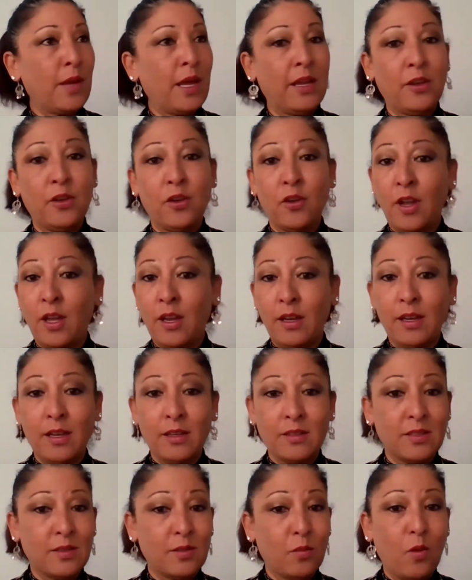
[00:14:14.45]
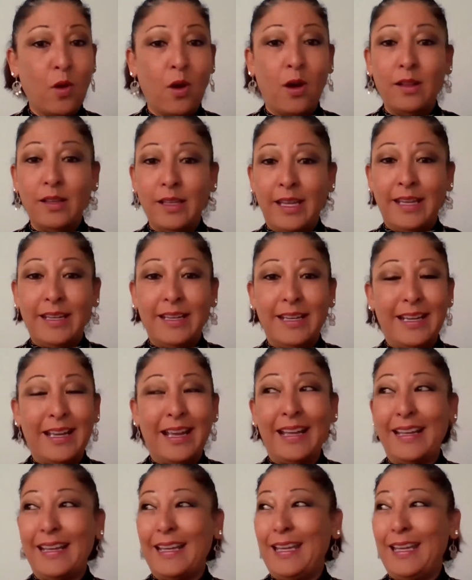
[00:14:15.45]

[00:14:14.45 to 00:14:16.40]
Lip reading: banging your head against the wall and